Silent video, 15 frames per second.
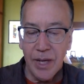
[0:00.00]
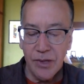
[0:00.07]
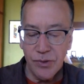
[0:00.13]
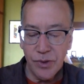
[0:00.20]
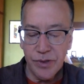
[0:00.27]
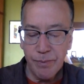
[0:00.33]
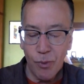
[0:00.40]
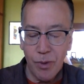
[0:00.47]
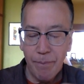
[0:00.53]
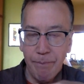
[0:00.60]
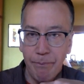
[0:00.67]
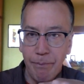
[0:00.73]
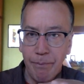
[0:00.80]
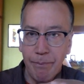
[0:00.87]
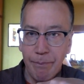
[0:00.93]
So it's more
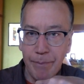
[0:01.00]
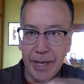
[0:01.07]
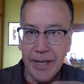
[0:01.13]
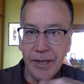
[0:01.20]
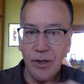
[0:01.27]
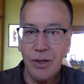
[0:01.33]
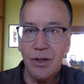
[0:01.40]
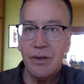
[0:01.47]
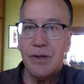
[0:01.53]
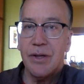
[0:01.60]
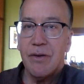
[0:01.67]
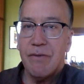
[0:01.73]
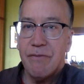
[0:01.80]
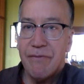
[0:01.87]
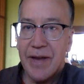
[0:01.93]
medial
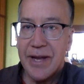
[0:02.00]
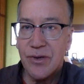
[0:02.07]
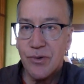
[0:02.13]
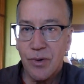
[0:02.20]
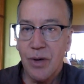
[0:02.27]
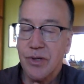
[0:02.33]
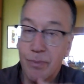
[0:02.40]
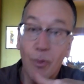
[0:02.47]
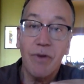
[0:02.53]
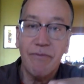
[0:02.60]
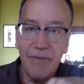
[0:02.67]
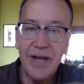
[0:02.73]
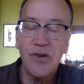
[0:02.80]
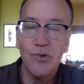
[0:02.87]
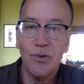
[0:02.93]
ventral, or it's more
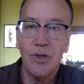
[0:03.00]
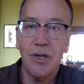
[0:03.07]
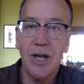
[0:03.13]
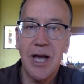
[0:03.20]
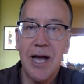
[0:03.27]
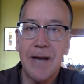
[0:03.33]
ventral